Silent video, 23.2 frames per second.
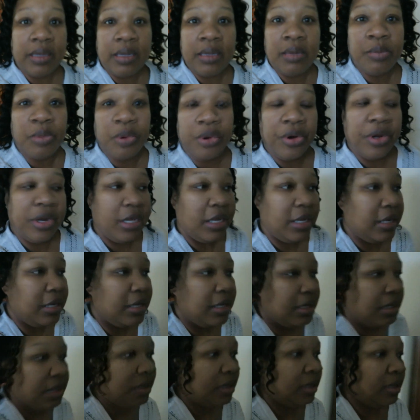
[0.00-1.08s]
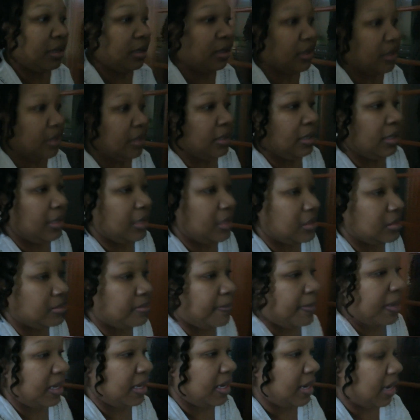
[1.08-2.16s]
good morning it is
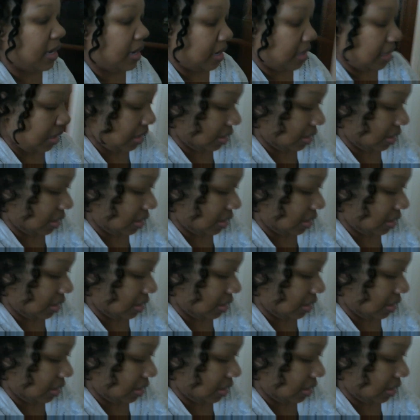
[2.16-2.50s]
Monday